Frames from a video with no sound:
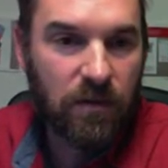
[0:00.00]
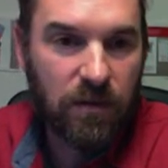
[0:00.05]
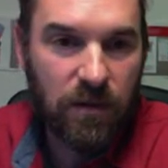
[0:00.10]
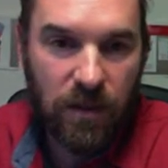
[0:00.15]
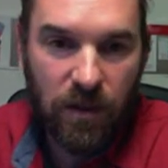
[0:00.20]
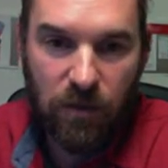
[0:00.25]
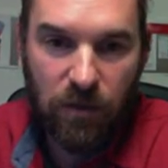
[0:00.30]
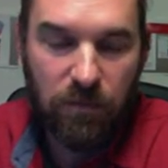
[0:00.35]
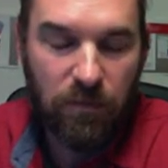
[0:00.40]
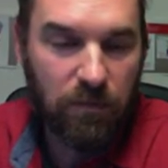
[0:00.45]

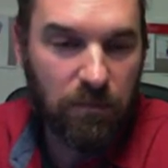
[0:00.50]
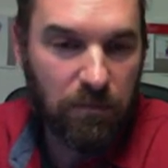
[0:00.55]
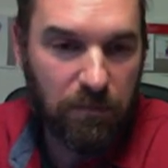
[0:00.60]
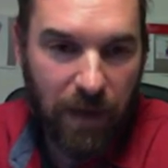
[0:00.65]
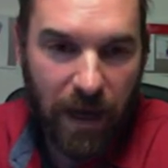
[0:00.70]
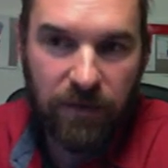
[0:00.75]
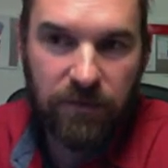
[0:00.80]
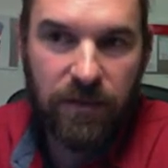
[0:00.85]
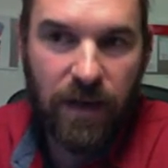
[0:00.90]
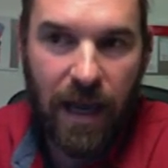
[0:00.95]
you know,
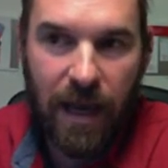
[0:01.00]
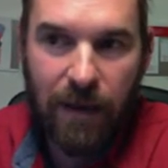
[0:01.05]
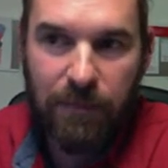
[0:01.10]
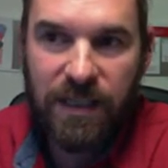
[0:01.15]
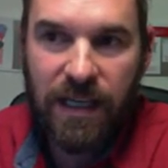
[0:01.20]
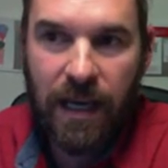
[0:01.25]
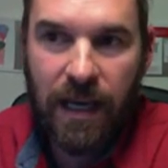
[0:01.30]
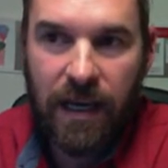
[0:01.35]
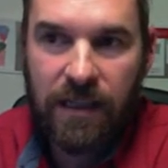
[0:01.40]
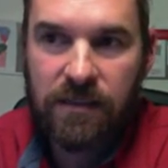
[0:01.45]
mountain
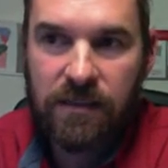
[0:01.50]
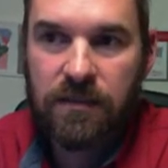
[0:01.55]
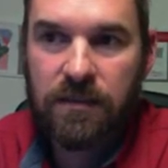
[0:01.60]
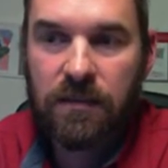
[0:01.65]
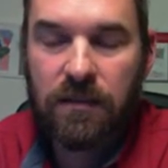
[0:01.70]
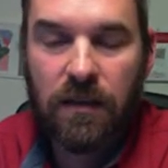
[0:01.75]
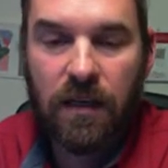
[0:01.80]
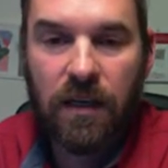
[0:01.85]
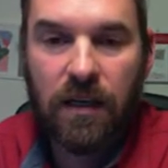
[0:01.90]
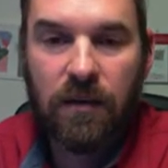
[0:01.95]

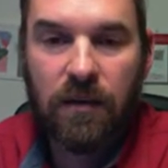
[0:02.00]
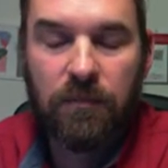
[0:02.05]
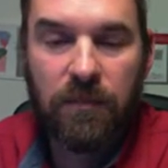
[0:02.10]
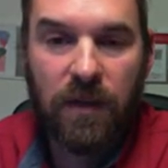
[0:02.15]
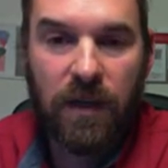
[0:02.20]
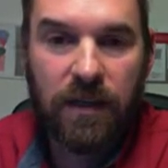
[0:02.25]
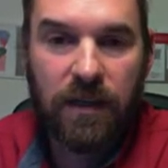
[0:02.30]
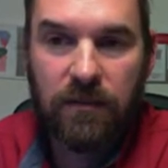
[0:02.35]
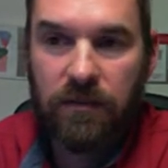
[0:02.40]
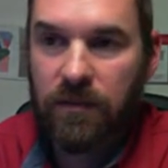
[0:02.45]
habitats um,
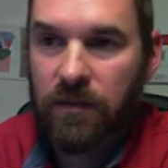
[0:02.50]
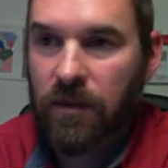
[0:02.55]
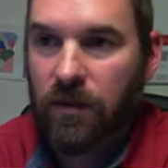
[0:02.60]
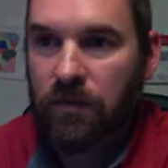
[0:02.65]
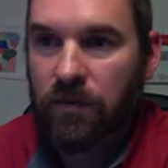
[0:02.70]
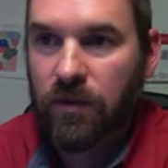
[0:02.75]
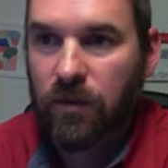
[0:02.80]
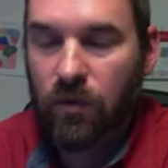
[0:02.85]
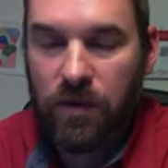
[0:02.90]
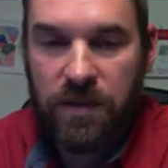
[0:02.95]
like you
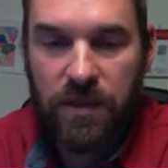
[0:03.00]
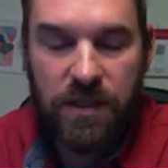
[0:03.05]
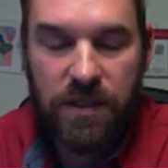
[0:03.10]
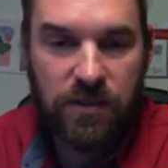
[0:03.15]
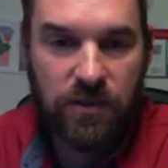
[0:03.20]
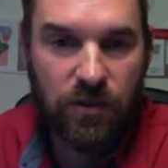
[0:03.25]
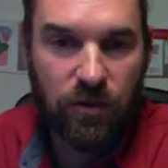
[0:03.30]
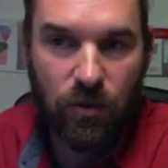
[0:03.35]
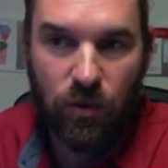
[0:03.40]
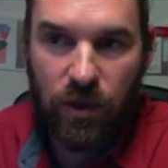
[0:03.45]
know the
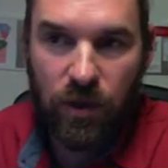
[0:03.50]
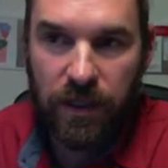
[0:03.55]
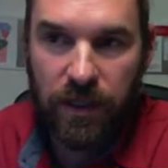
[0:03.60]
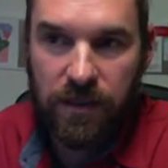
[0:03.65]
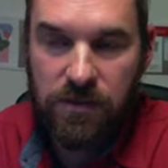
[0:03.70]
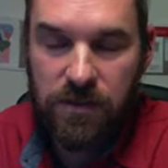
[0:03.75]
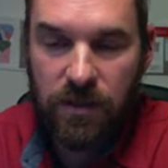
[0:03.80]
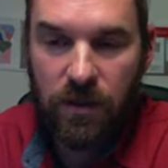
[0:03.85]
northeastern Oregon.